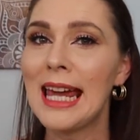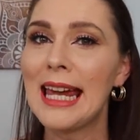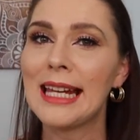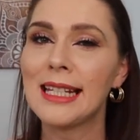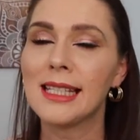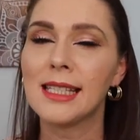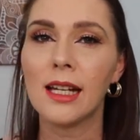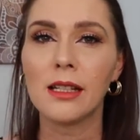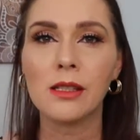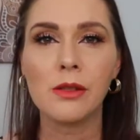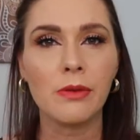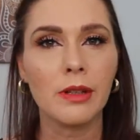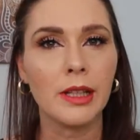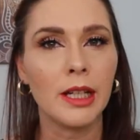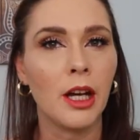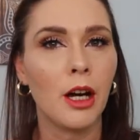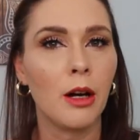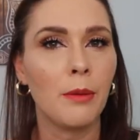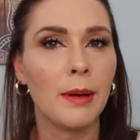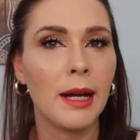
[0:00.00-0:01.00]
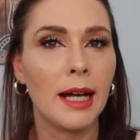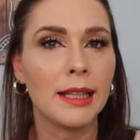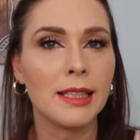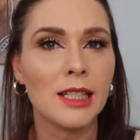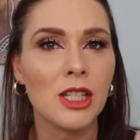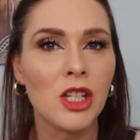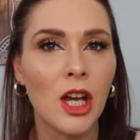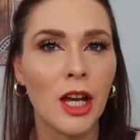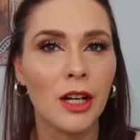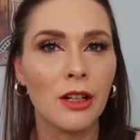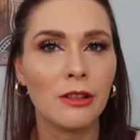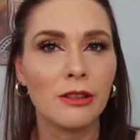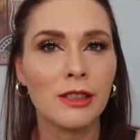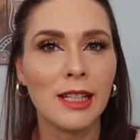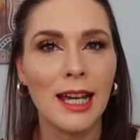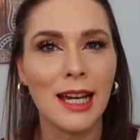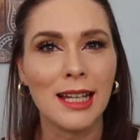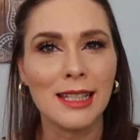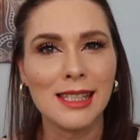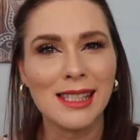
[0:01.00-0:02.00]
It does really help out the channel.
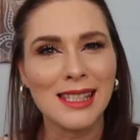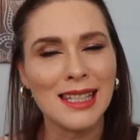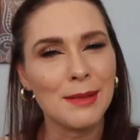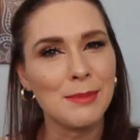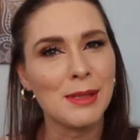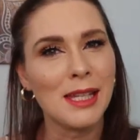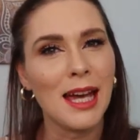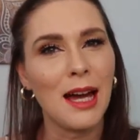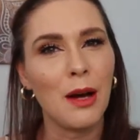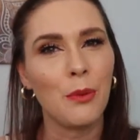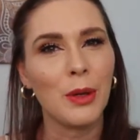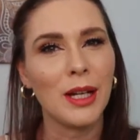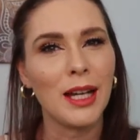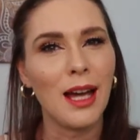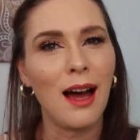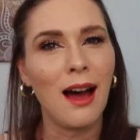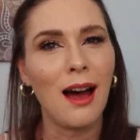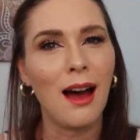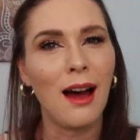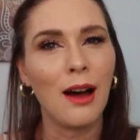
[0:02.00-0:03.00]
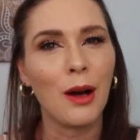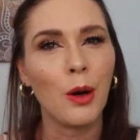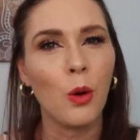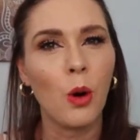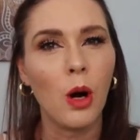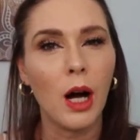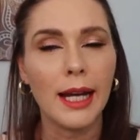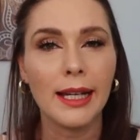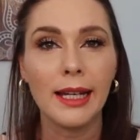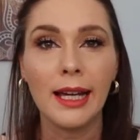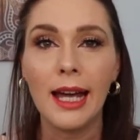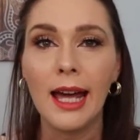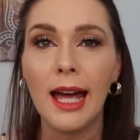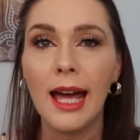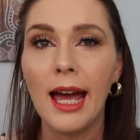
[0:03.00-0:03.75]
Now it seems how we are quite